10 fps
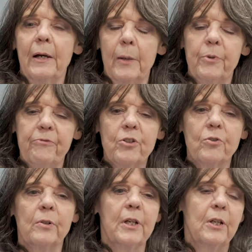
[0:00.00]

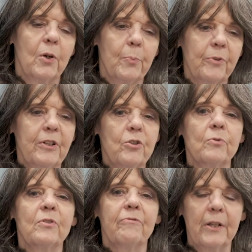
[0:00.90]
professional learning or professional
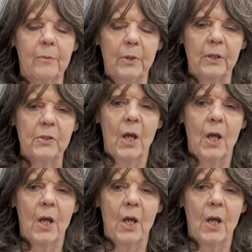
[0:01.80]
development.